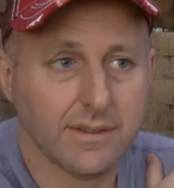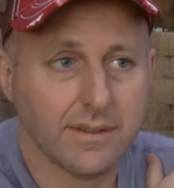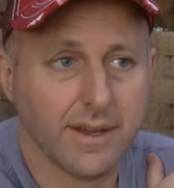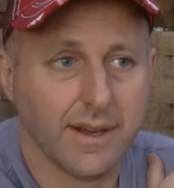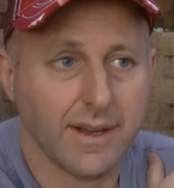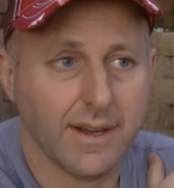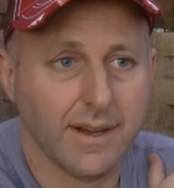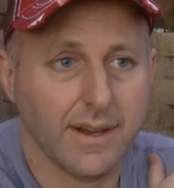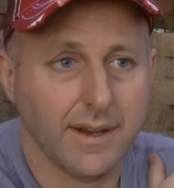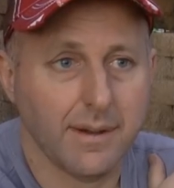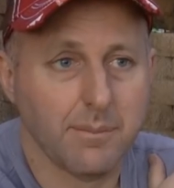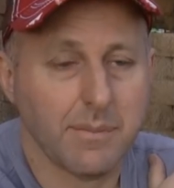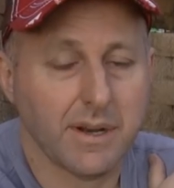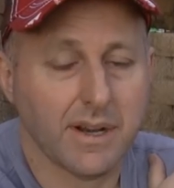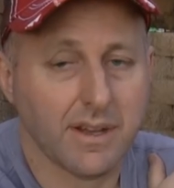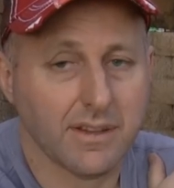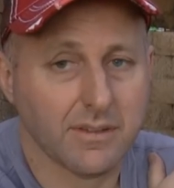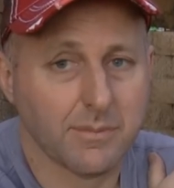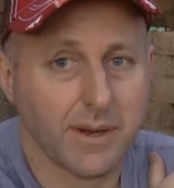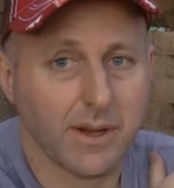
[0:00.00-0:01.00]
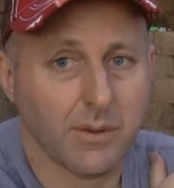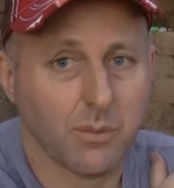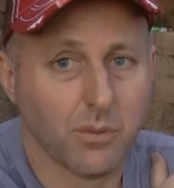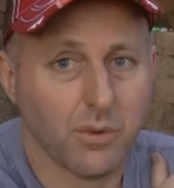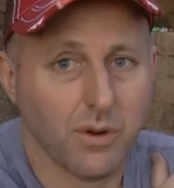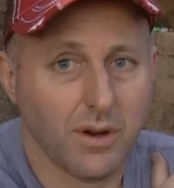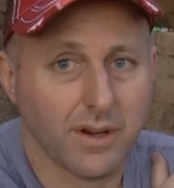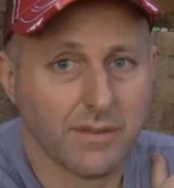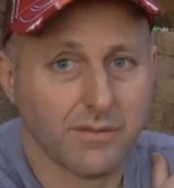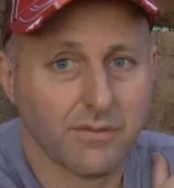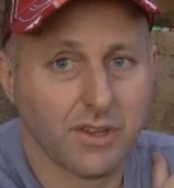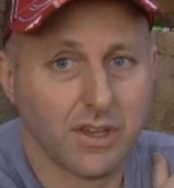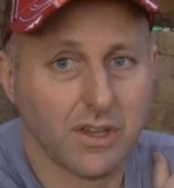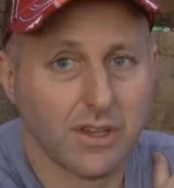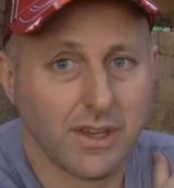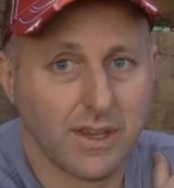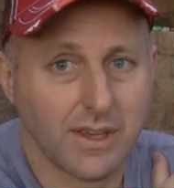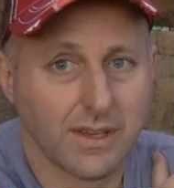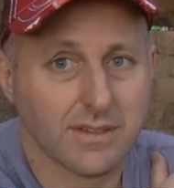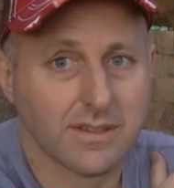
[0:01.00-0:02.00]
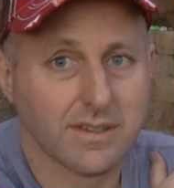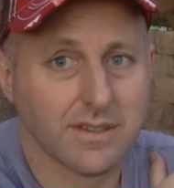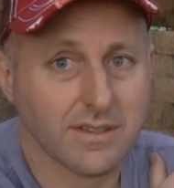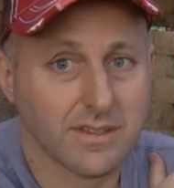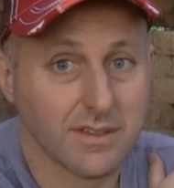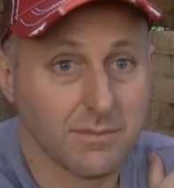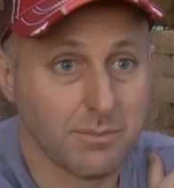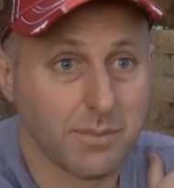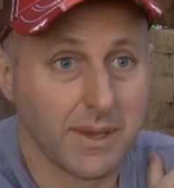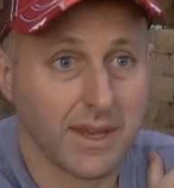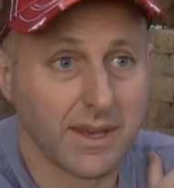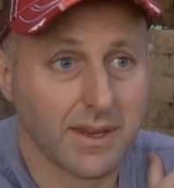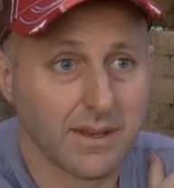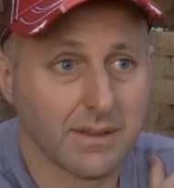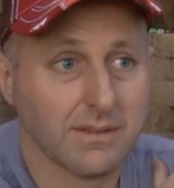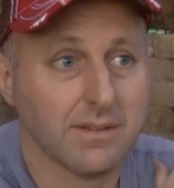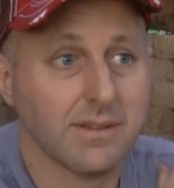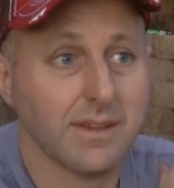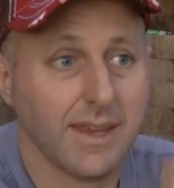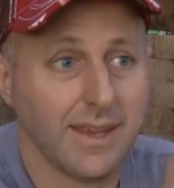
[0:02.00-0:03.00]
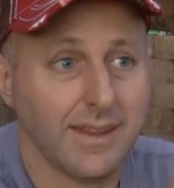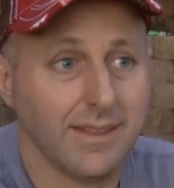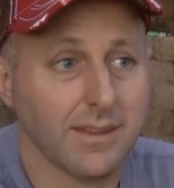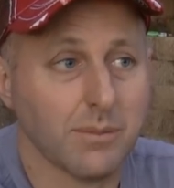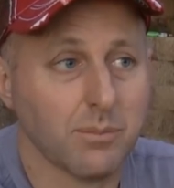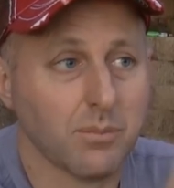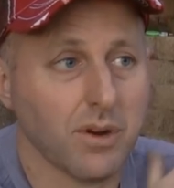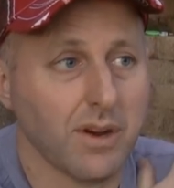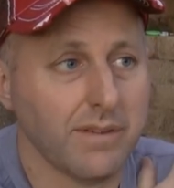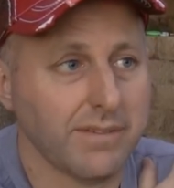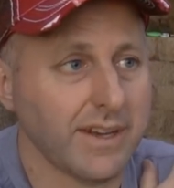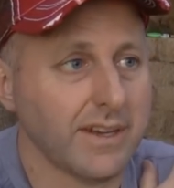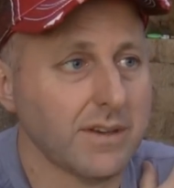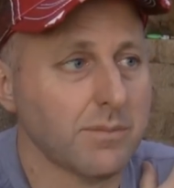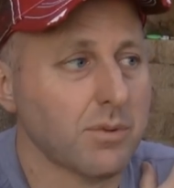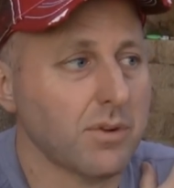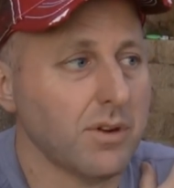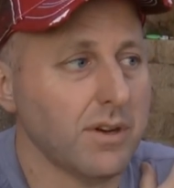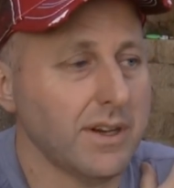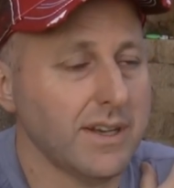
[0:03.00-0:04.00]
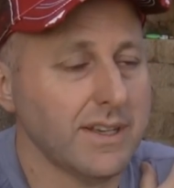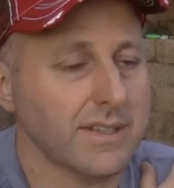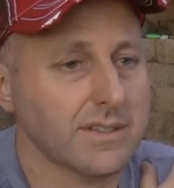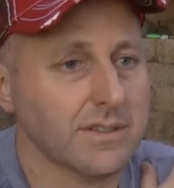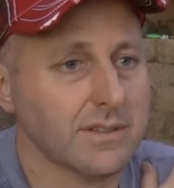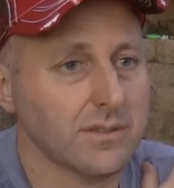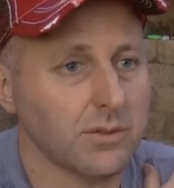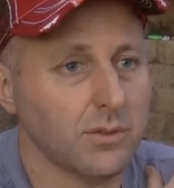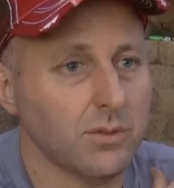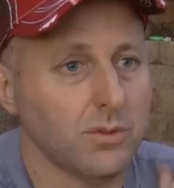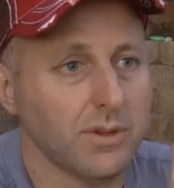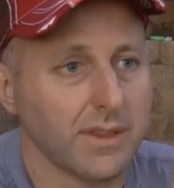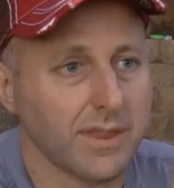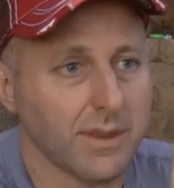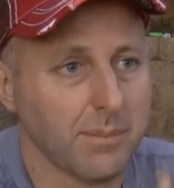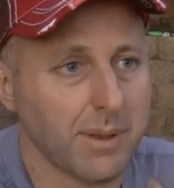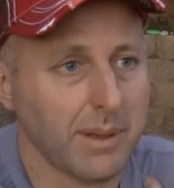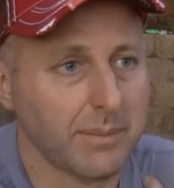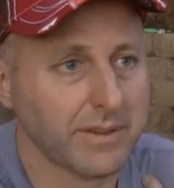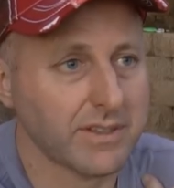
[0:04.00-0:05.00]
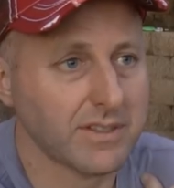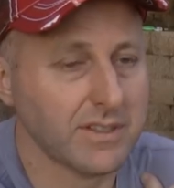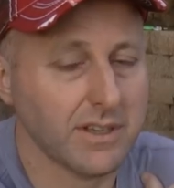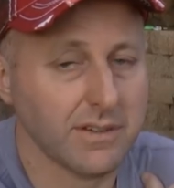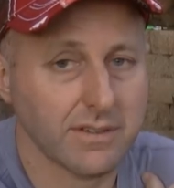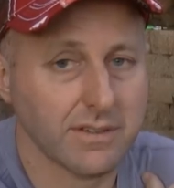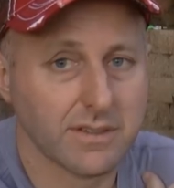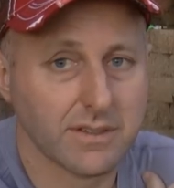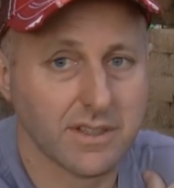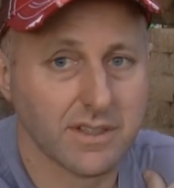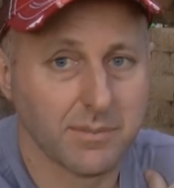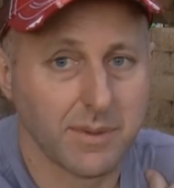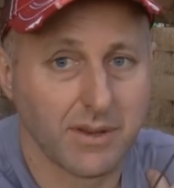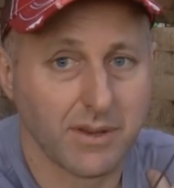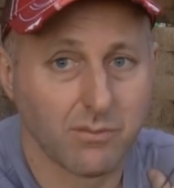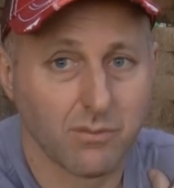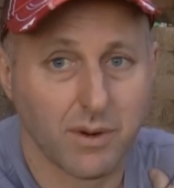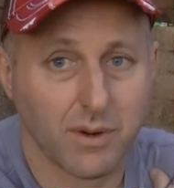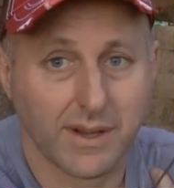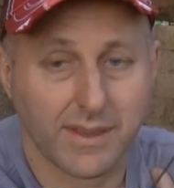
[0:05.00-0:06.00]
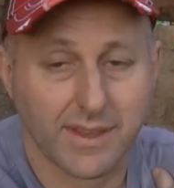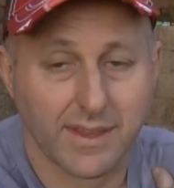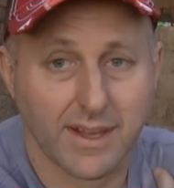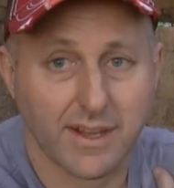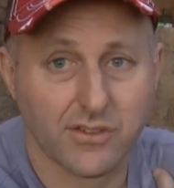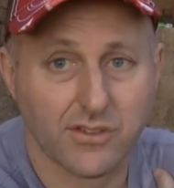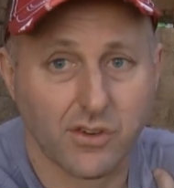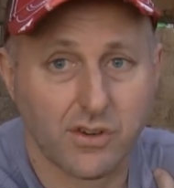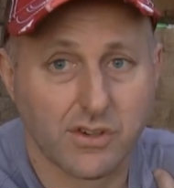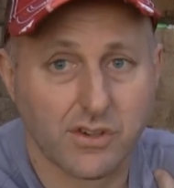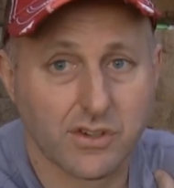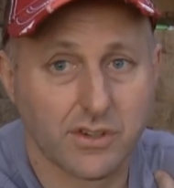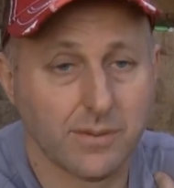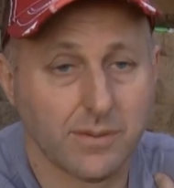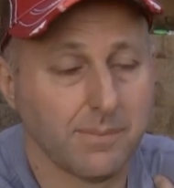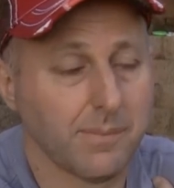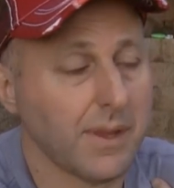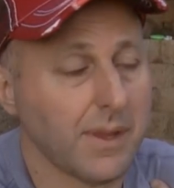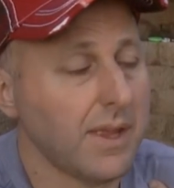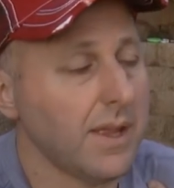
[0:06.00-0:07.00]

But it's been quite a few years since I've been in the private enterprise or in the public service, because I've been running the archery shop.